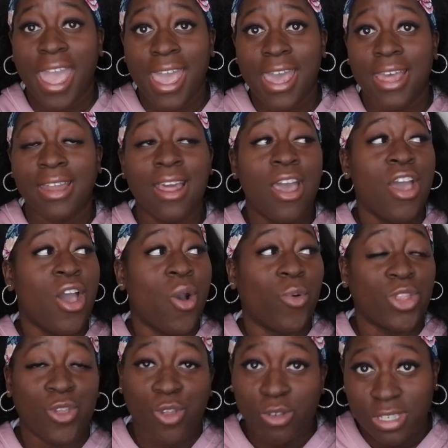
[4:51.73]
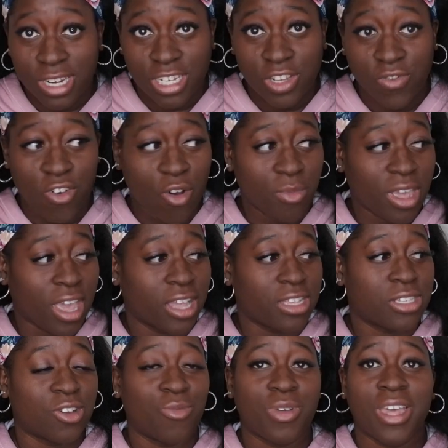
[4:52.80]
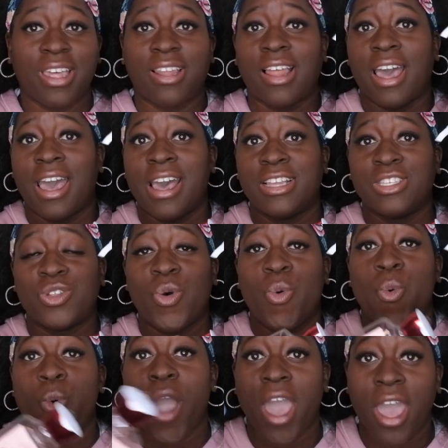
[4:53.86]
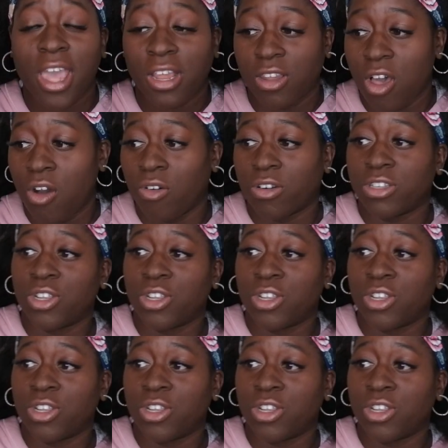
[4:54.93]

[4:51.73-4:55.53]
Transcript: and when you use it as a foaming hand soap, it lasts way longer.